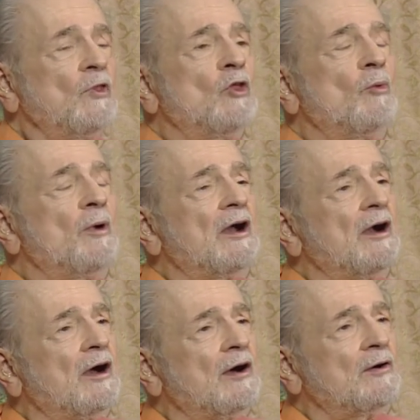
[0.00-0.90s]
no matter
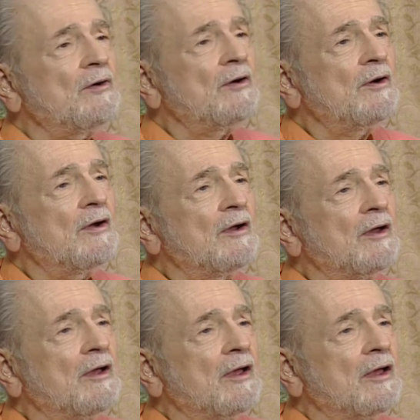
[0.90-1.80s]
how
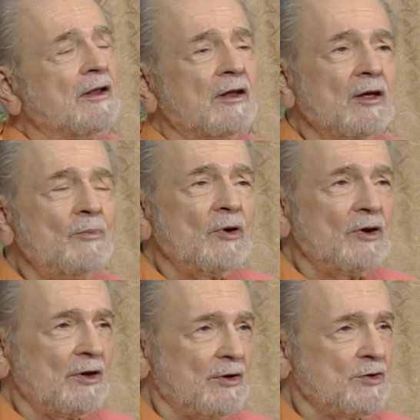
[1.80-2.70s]
deep your
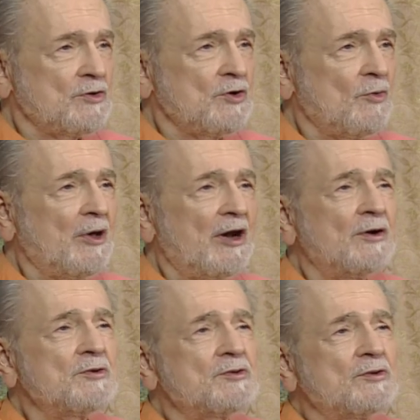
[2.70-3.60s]
delusion, no matter
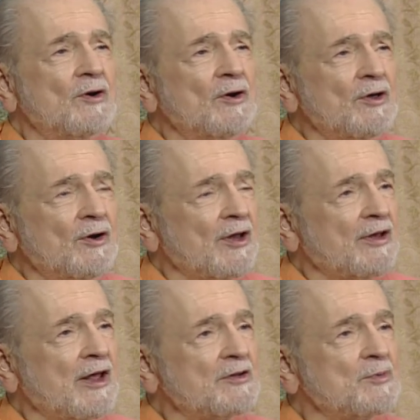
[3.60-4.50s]
how strong your
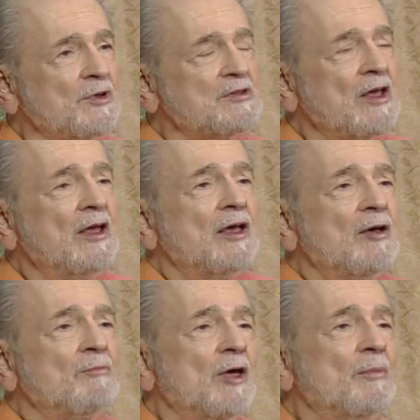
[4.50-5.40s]
attachments,
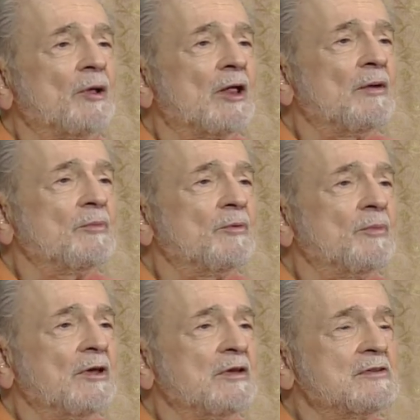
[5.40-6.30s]
people come to
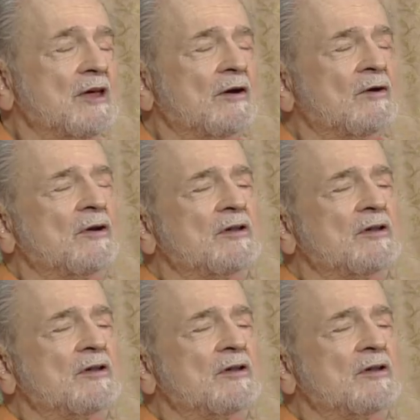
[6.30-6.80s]
me and say, oh,